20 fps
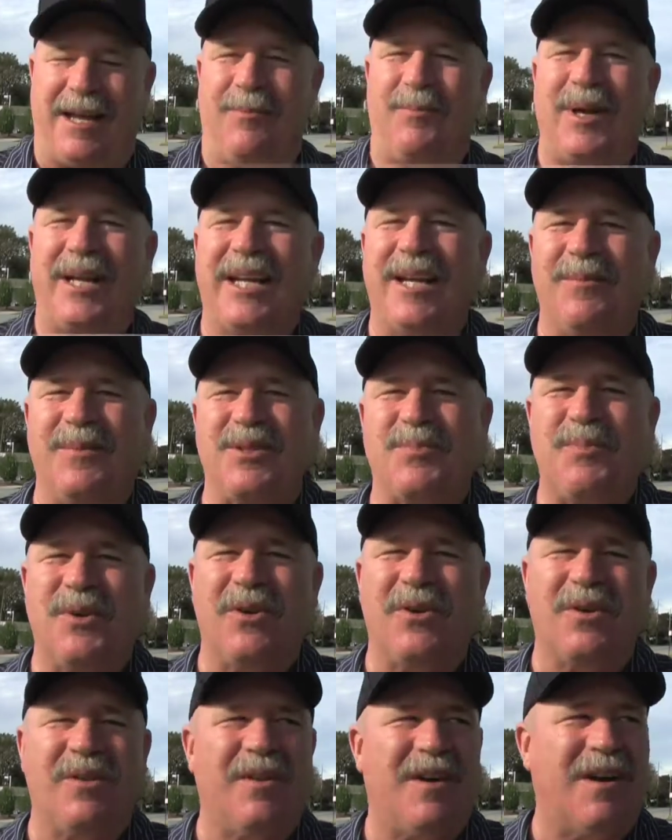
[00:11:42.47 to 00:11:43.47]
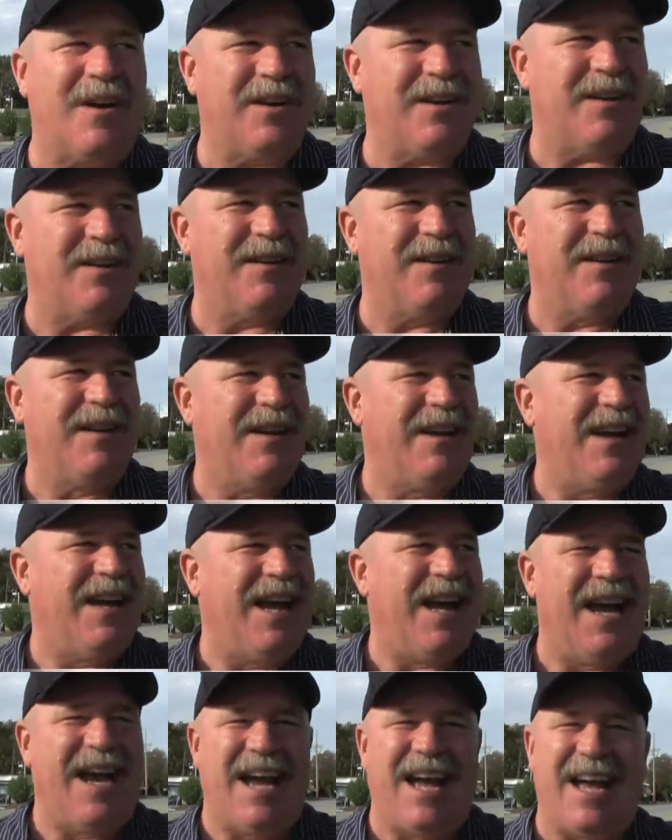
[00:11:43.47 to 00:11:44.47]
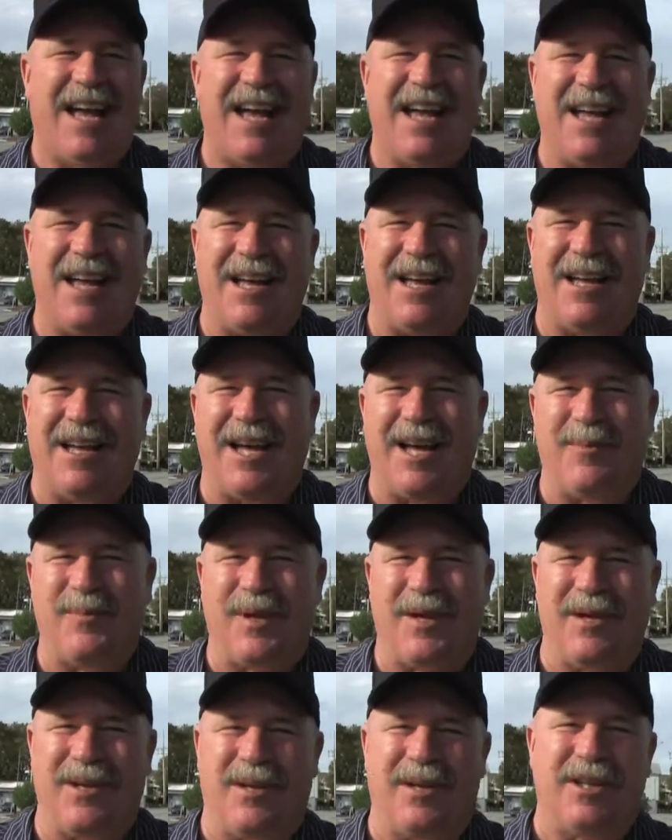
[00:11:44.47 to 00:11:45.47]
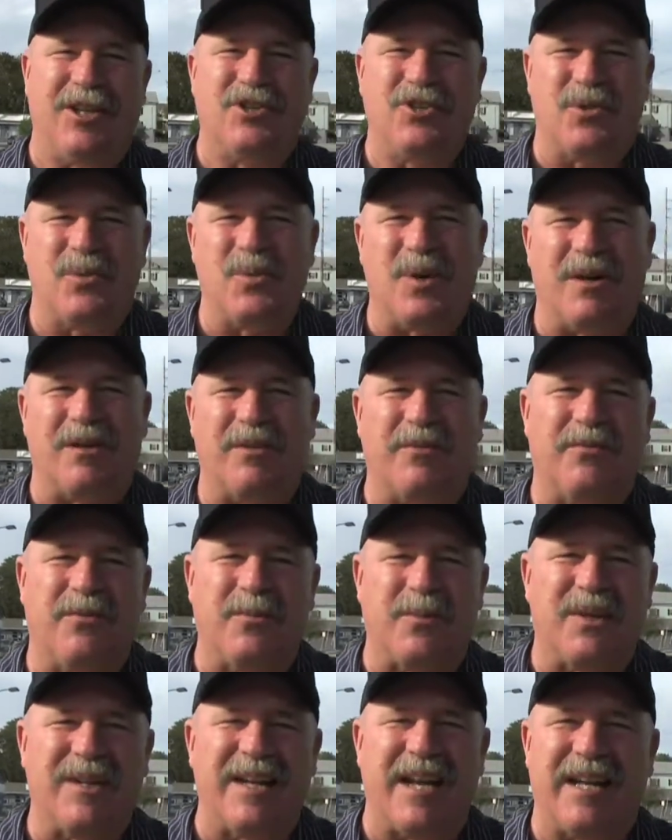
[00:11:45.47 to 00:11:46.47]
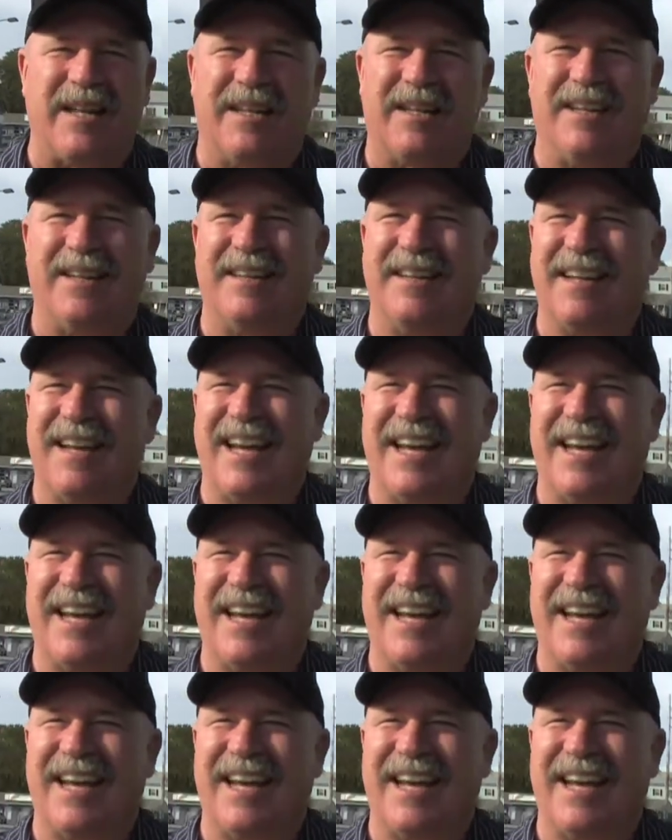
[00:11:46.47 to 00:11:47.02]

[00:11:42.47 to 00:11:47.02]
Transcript: My name is Bill Clark. Uh, I'm an injured worker from Connecticut,